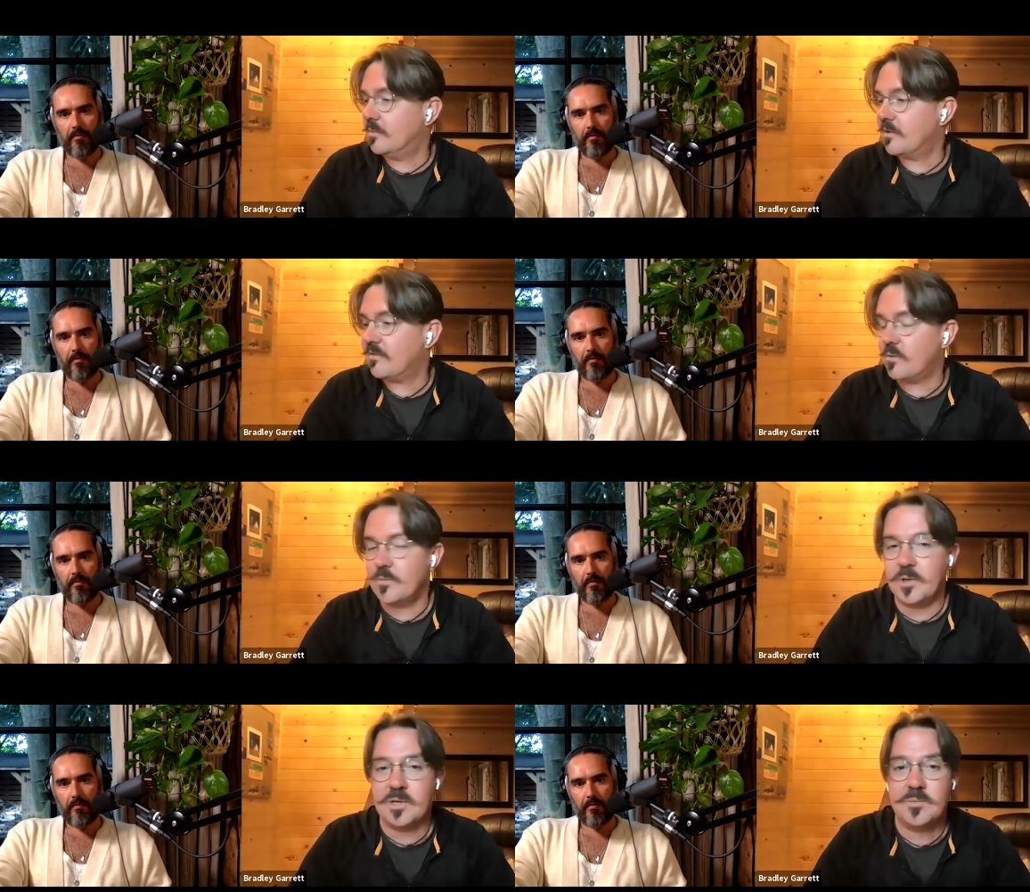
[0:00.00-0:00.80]
Speaker 1: almost four
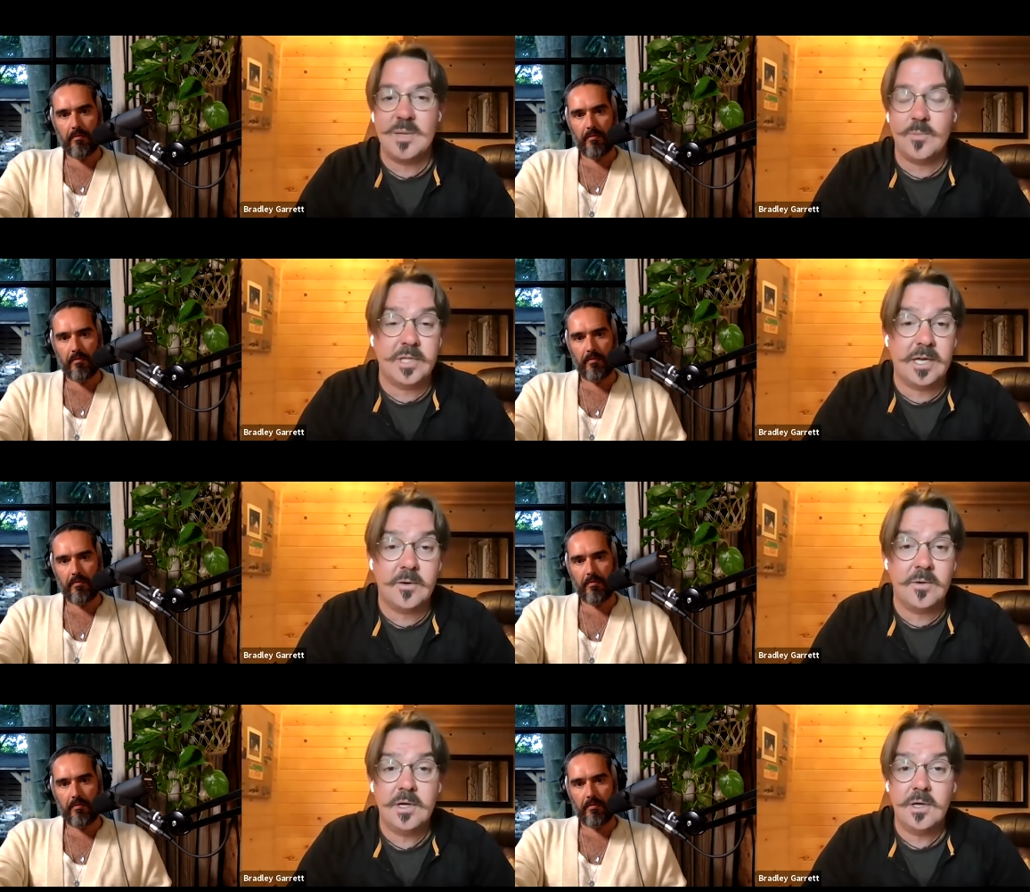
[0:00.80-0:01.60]
million people
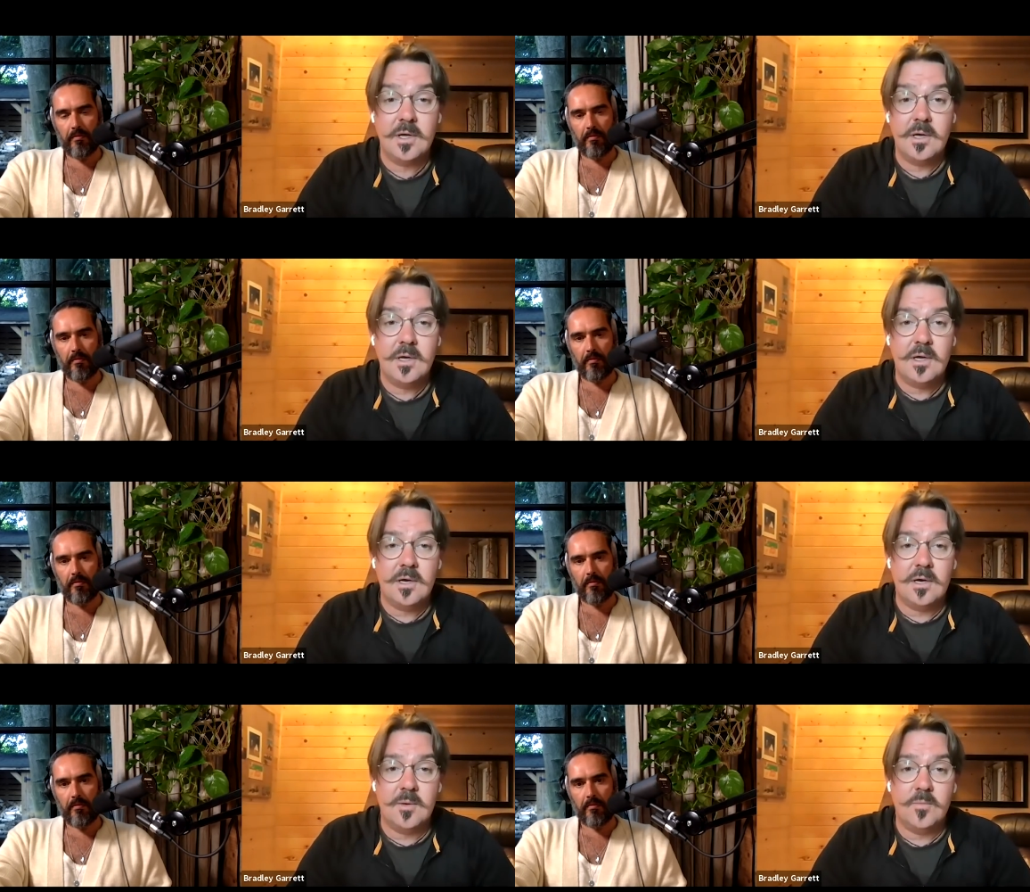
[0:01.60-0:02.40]
now.
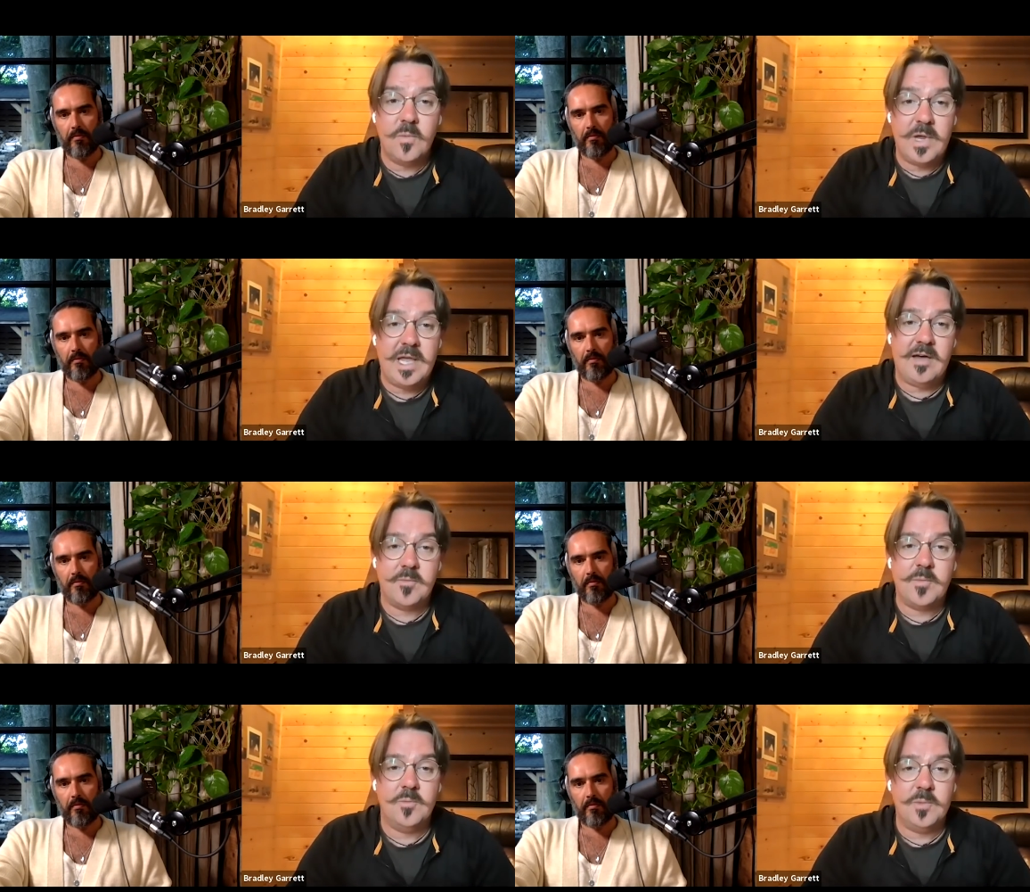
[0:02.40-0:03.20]
Um, we have a
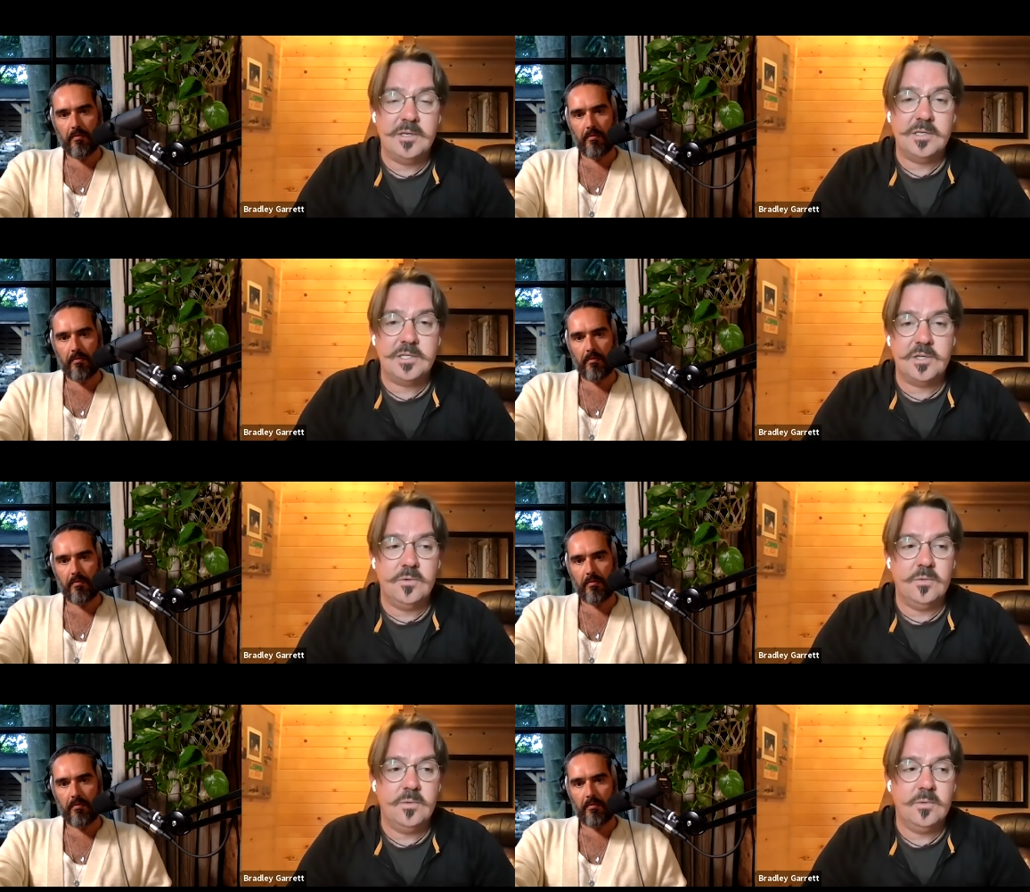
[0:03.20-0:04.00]
moment
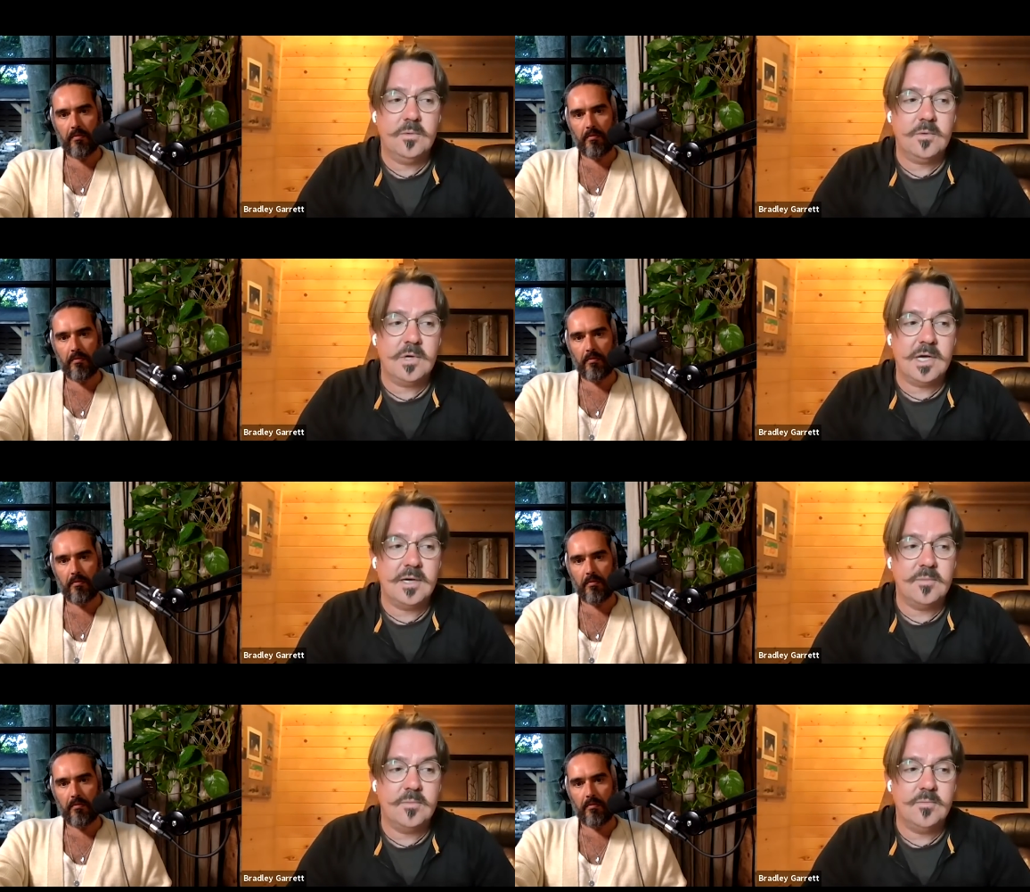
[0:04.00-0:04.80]
to
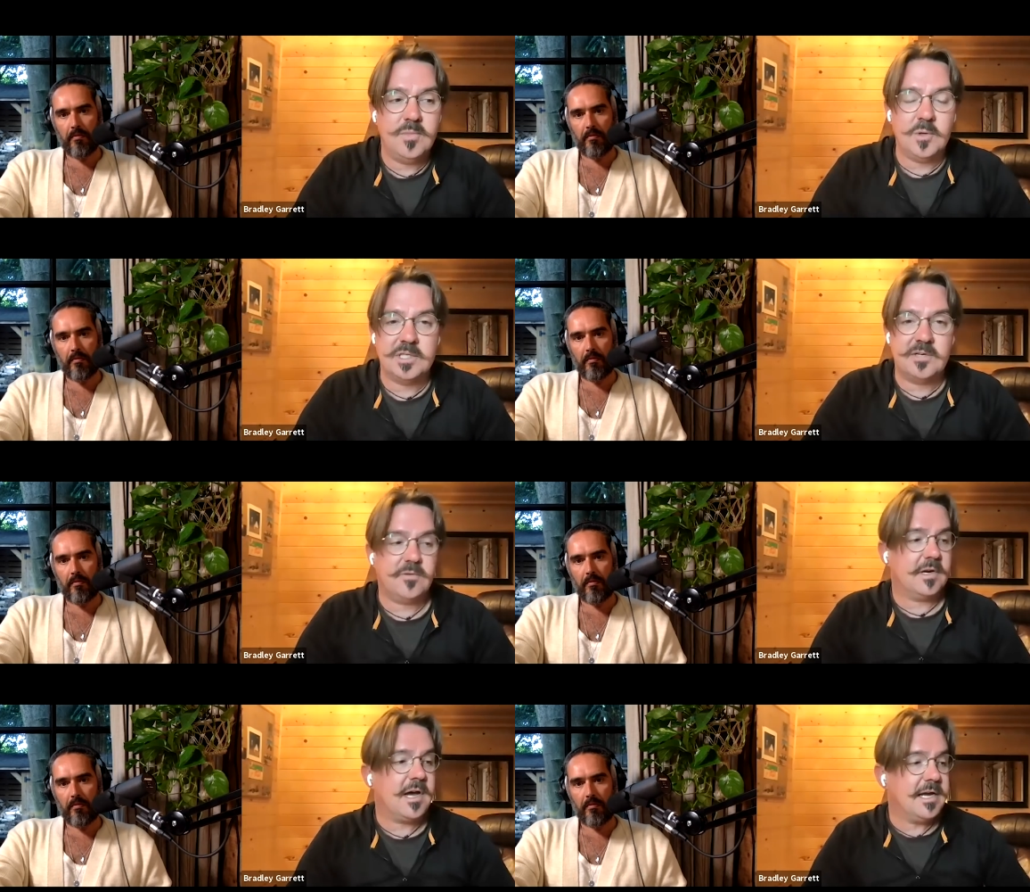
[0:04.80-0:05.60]
uh, build a
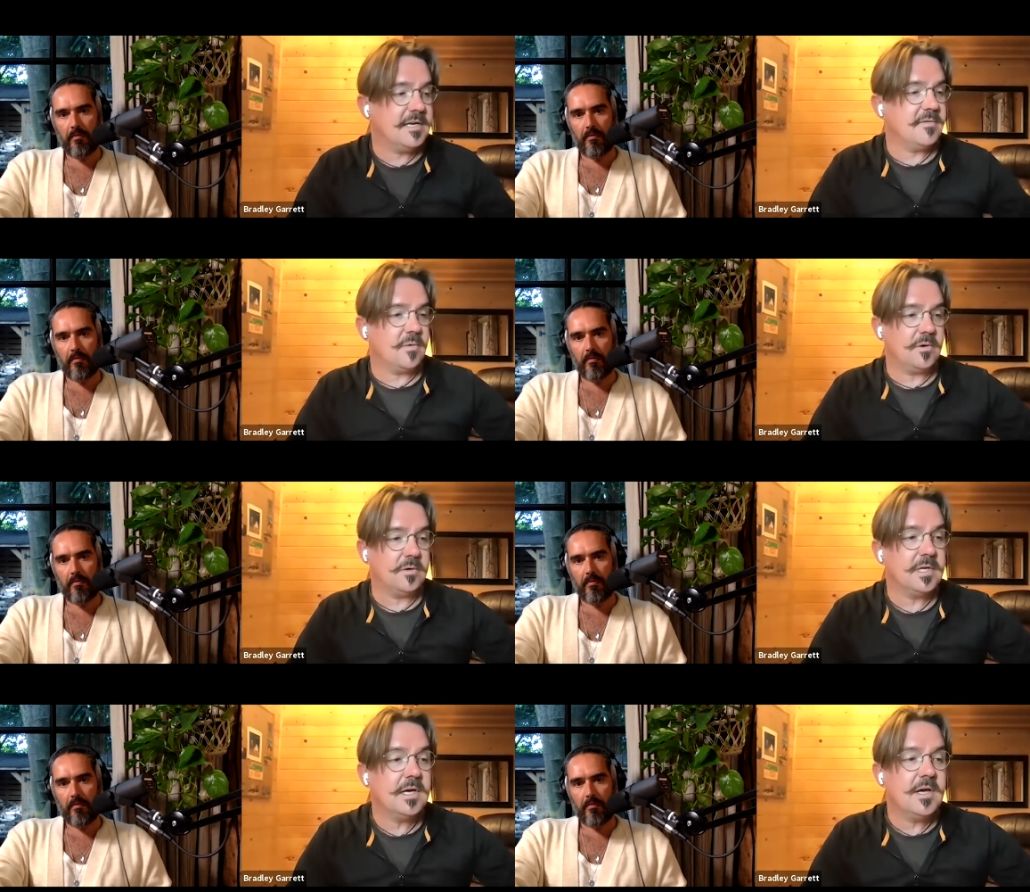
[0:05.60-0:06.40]
different kind of world.